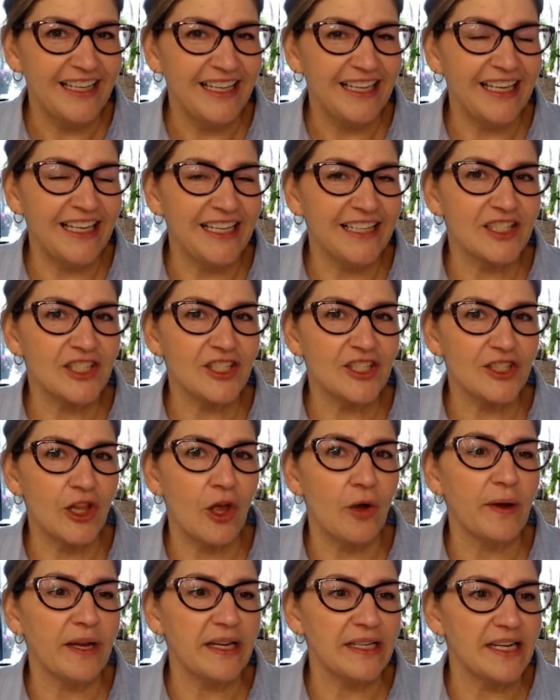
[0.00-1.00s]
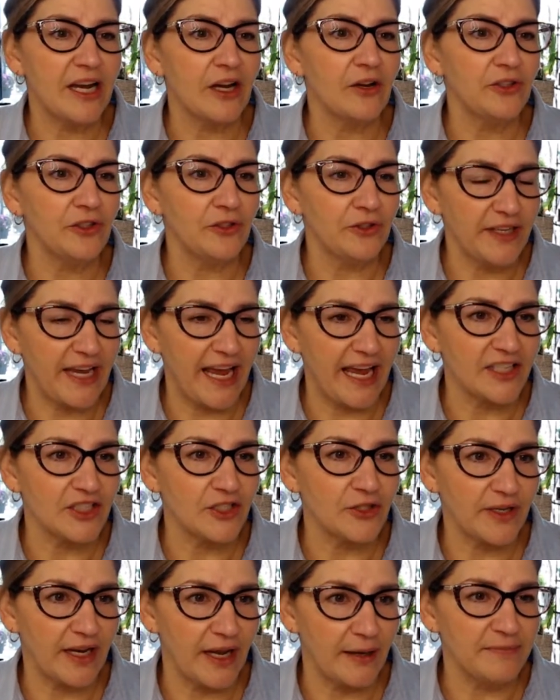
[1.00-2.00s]
it's slowing down your
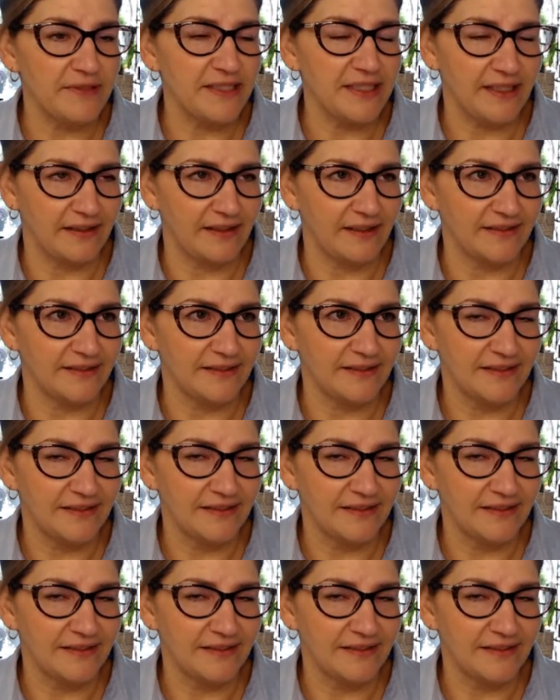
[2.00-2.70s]
gastric emptying.